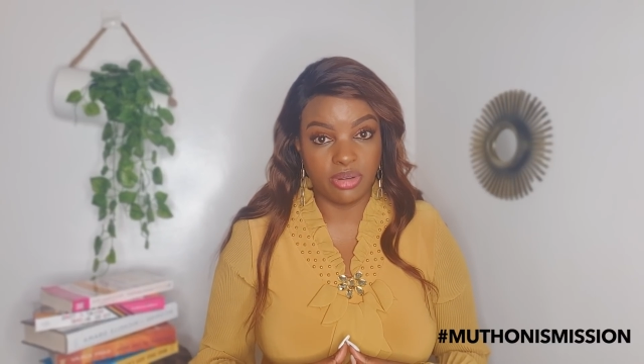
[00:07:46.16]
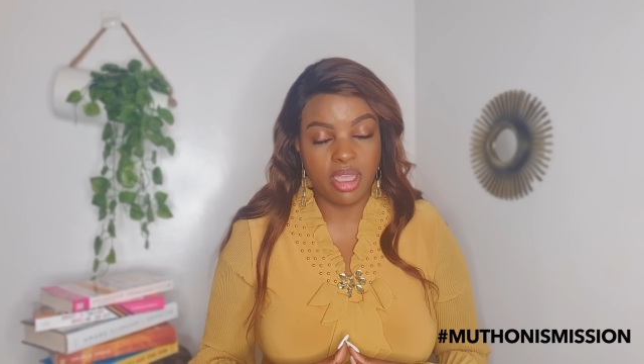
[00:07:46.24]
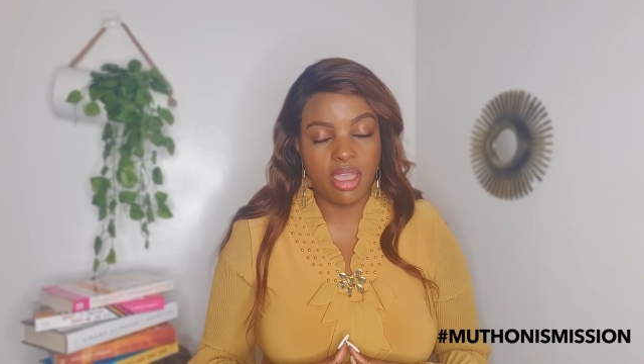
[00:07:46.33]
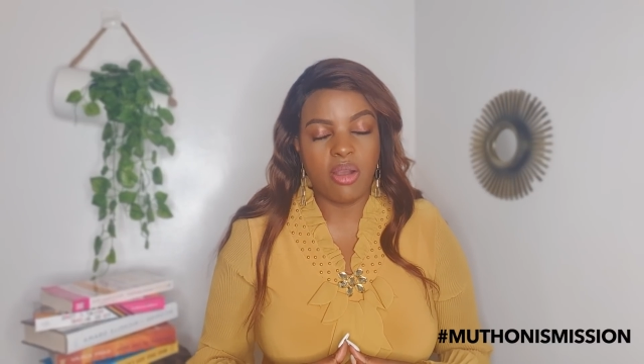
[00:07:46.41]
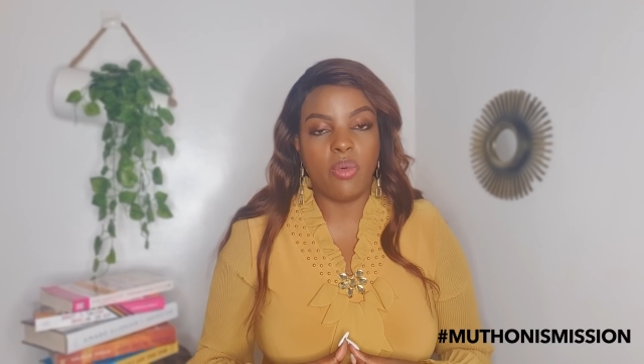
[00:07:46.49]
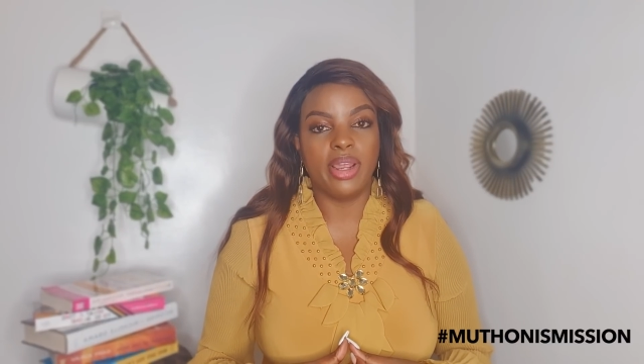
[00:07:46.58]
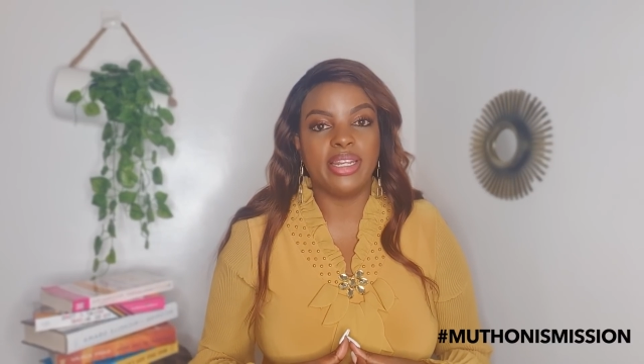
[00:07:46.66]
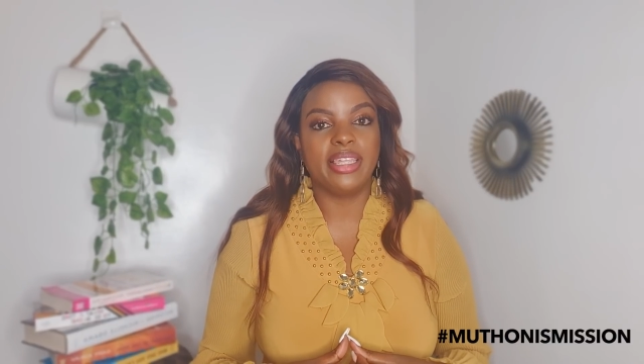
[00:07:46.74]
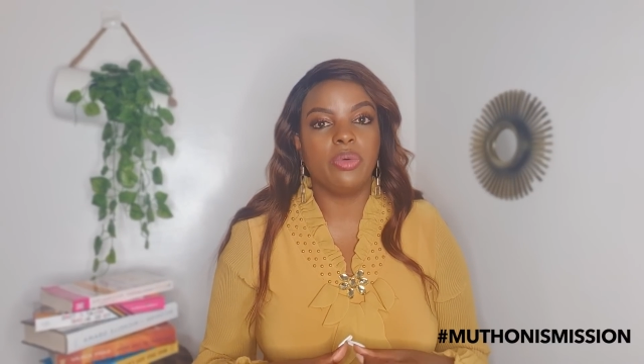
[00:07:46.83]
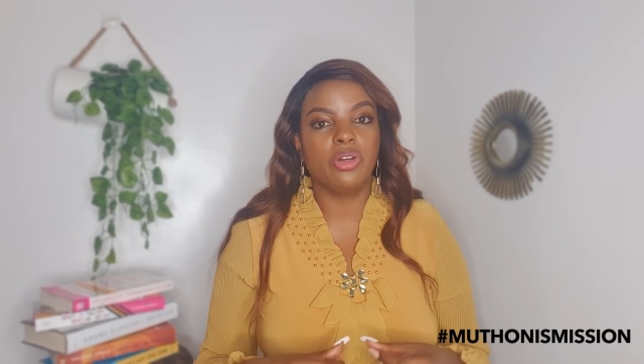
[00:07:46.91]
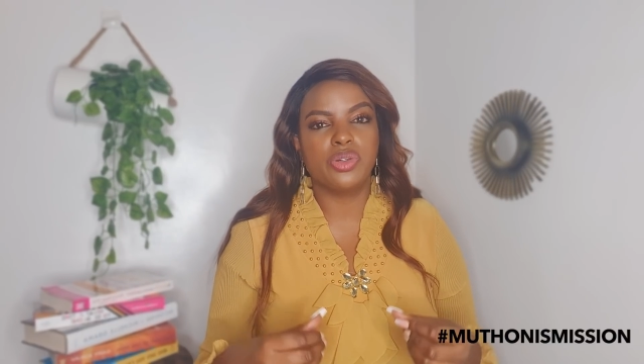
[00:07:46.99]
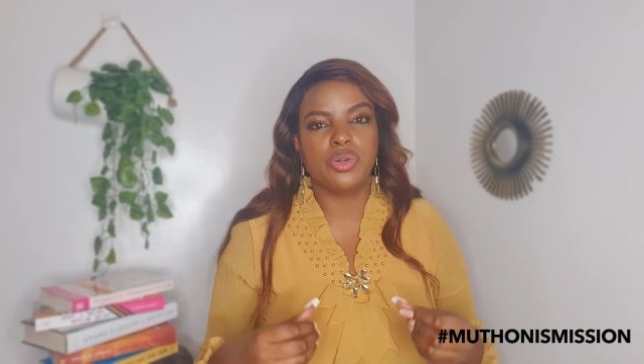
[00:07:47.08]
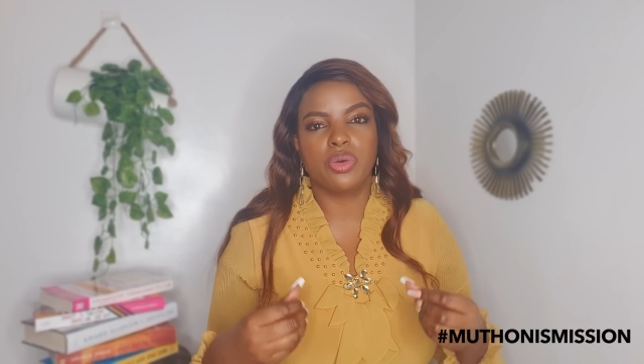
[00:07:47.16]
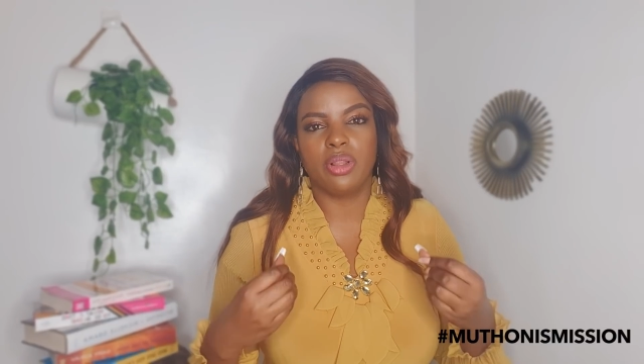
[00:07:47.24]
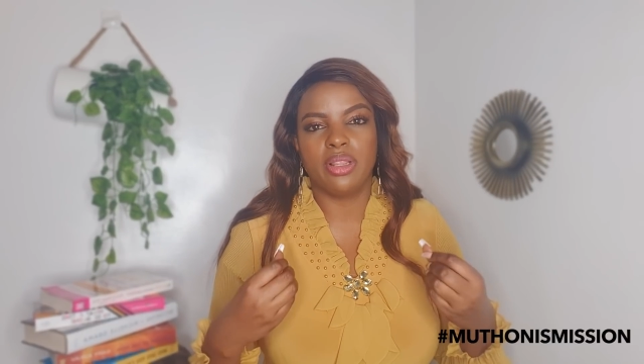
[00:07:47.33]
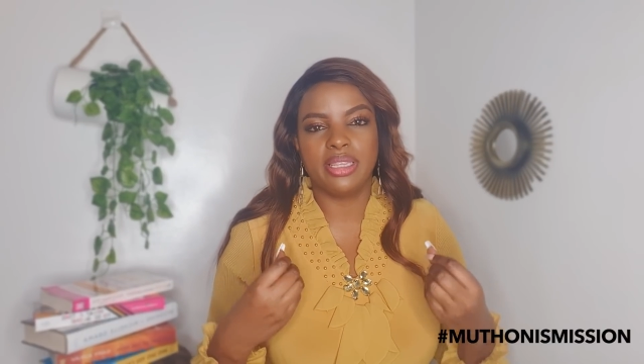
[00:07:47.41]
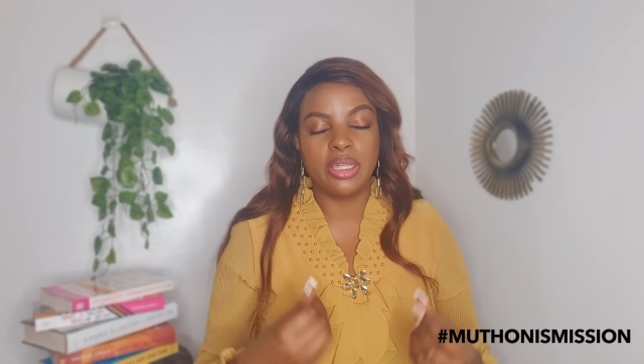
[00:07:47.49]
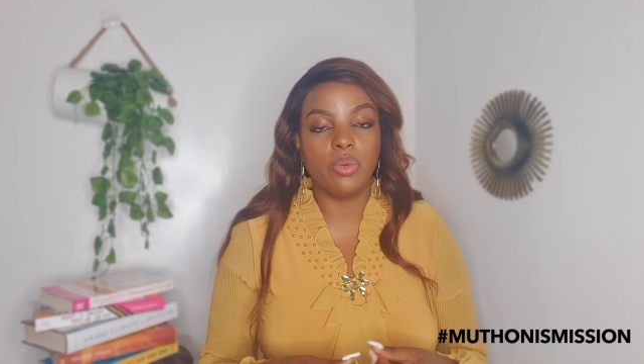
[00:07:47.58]
When they want
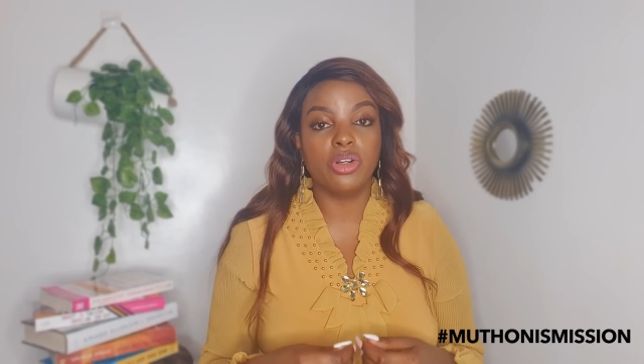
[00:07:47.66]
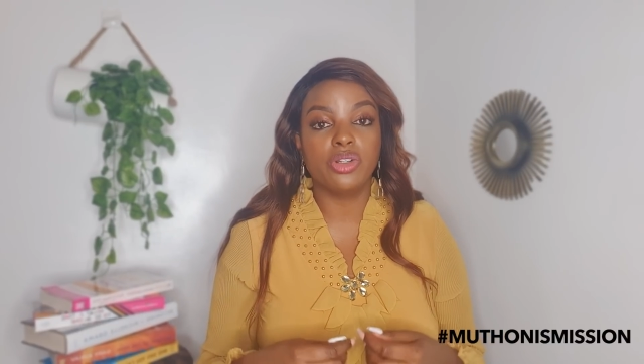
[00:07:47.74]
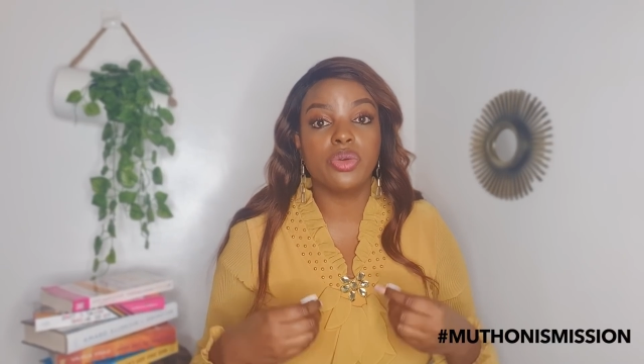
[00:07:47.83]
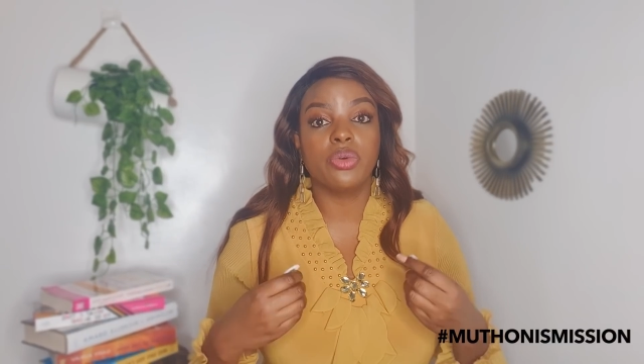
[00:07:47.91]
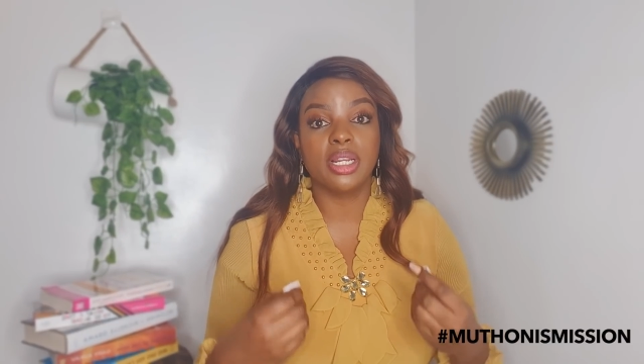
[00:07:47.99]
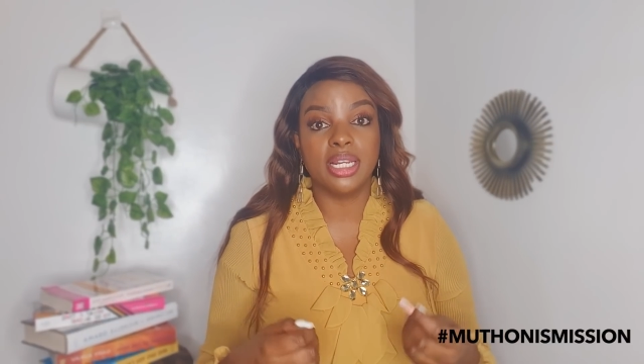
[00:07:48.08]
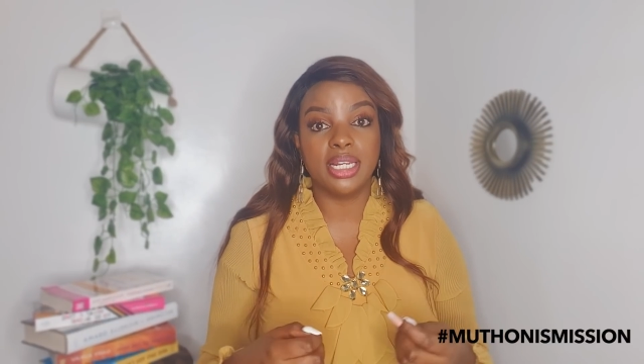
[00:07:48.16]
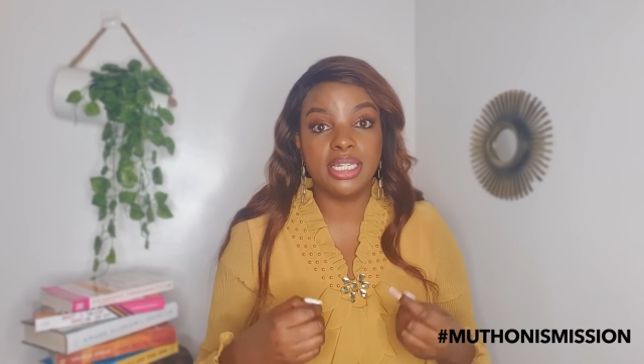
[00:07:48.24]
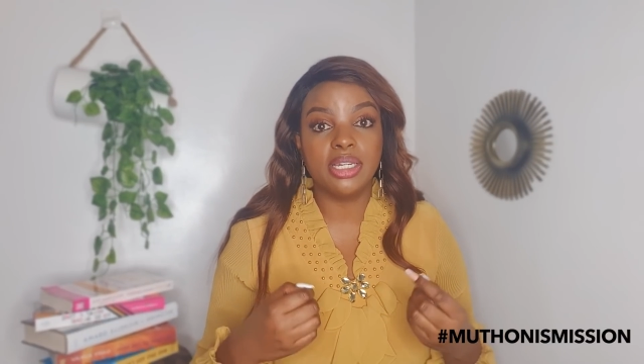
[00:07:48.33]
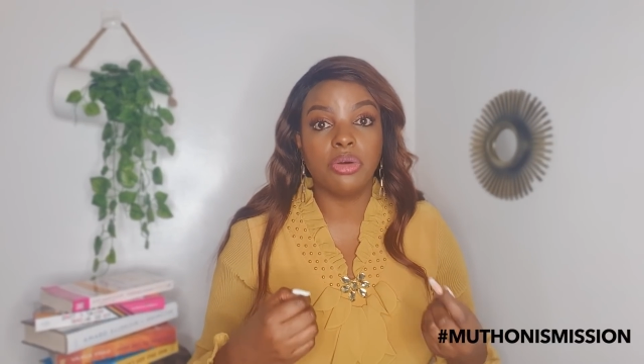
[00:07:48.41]
to really